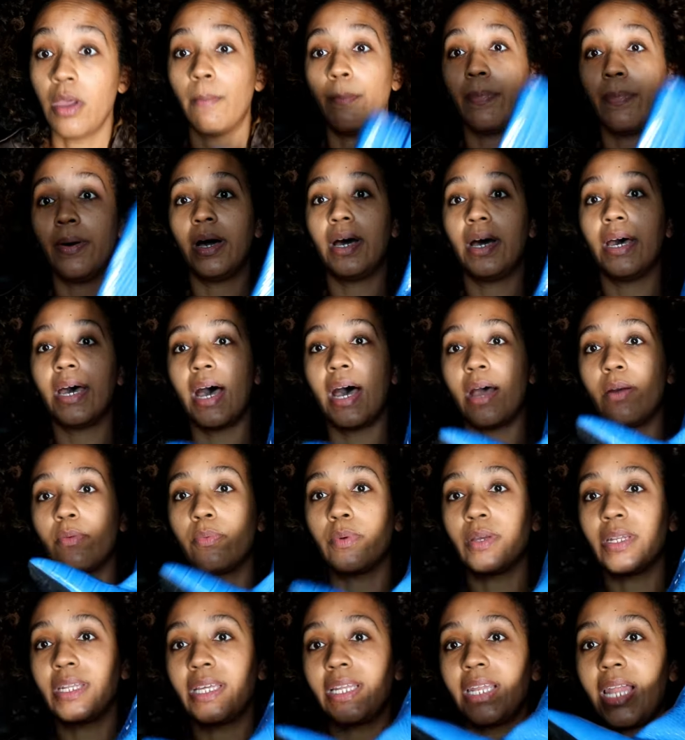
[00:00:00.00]
But I
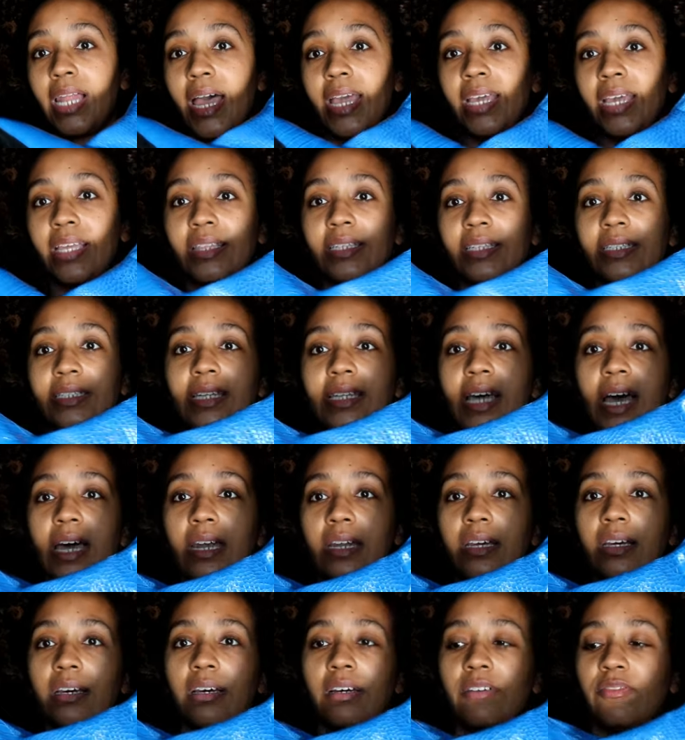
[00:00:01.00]
really like this kind
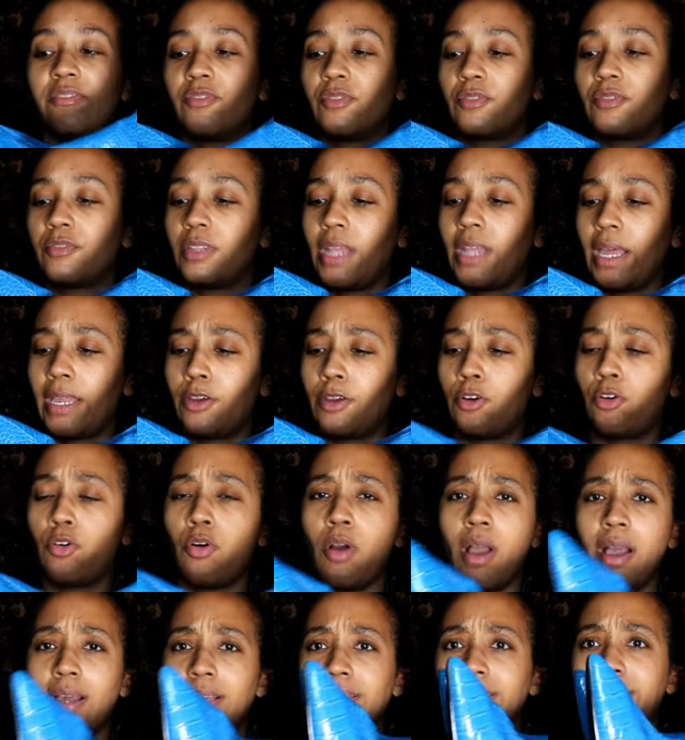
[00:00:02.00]
of like
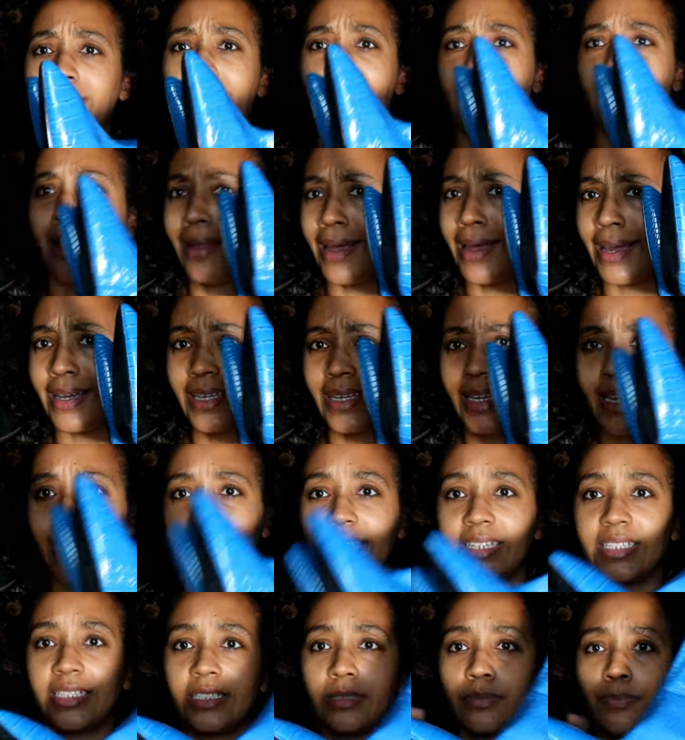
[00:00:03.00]
crocodile, I
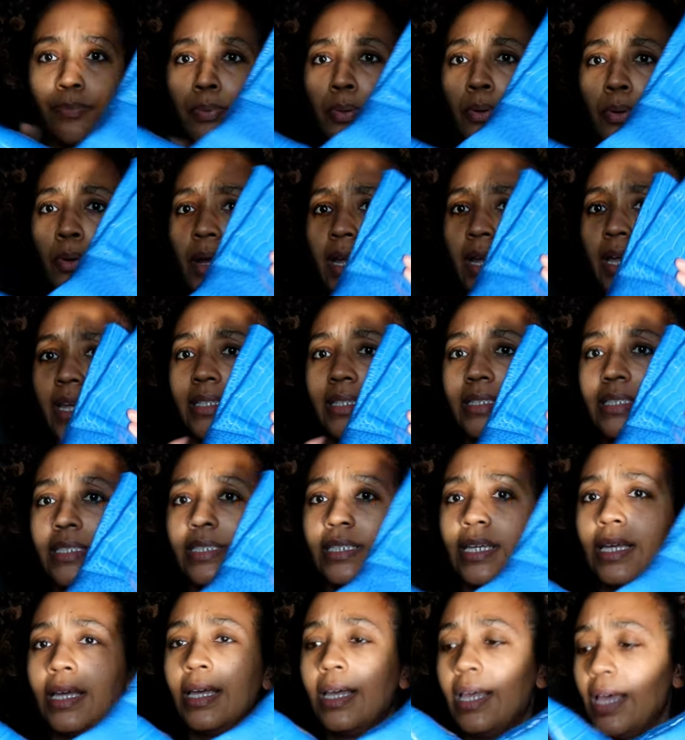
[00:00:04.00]
guess,
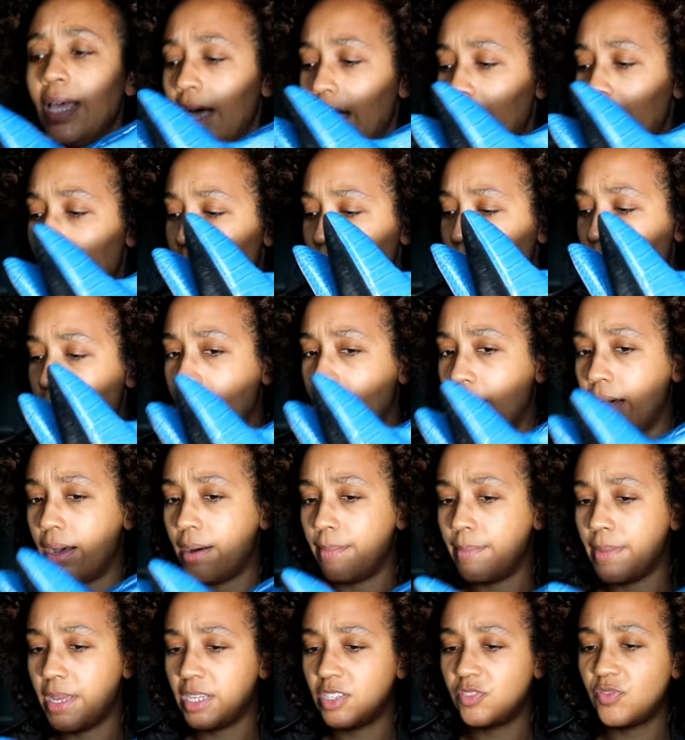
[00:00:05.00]
print
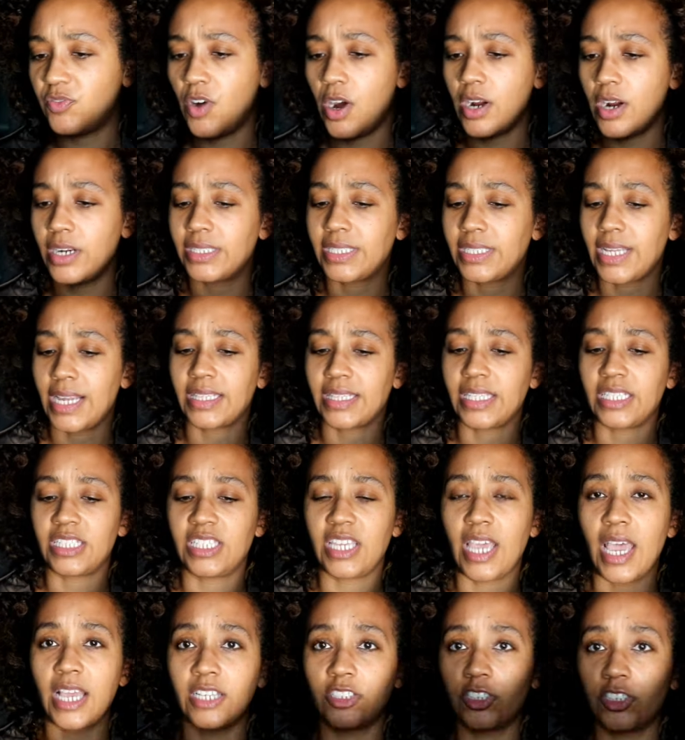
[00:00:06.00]
um, as far as like the
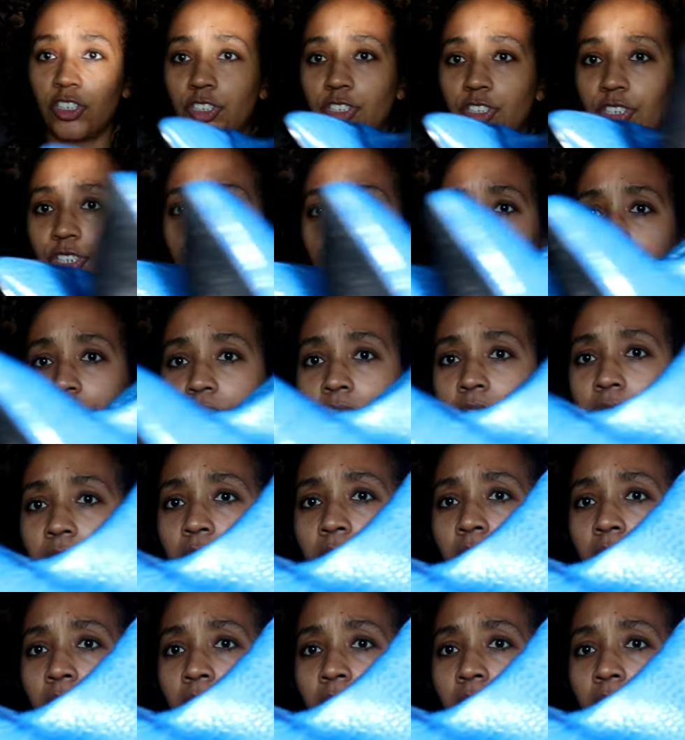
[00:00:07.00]
texture